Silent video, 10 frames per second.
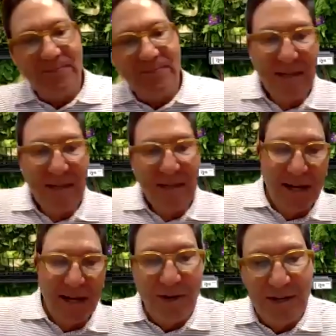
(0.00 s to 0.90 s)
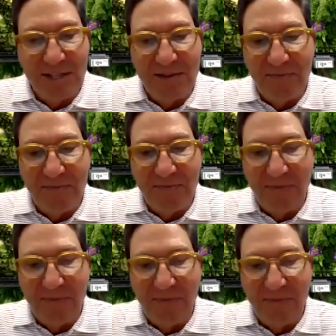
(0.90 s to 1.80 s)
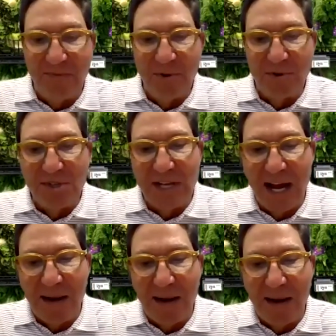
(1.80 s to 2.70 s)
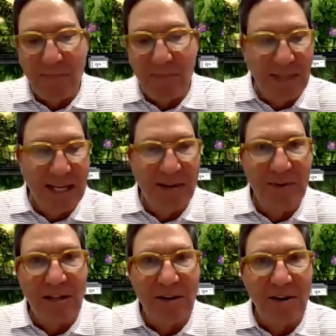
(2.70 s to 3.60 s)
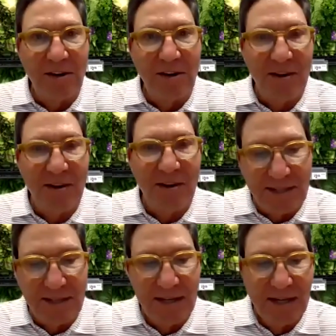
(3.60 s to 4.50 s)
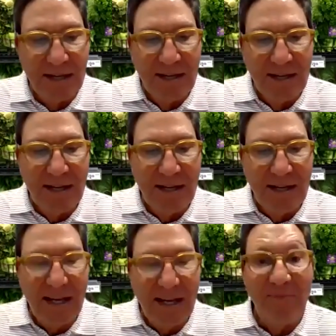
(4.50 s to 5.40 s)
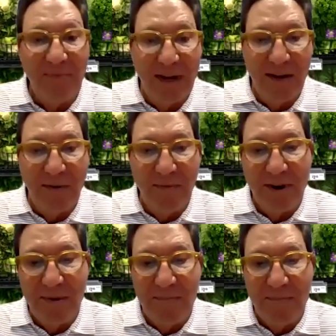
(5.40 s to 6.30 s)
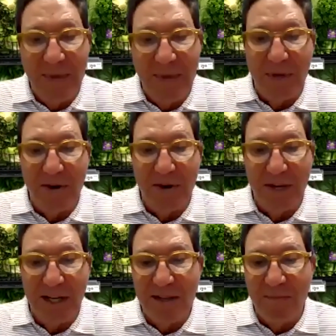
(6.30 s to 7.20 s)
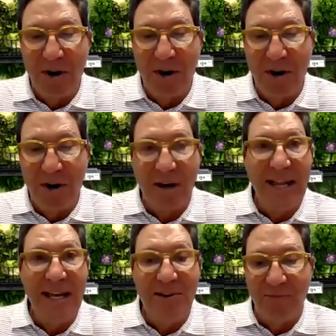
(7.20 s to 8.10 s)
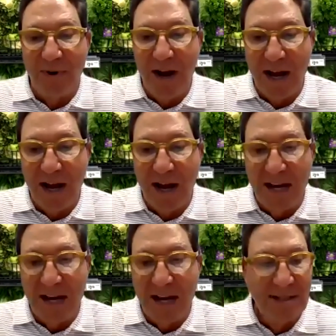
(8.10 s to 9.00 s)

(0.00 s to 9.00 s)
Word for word: a period is defined as a full stop at the end of a declarative sentence. And in life, uh, there are many periods that mark a dead end for us,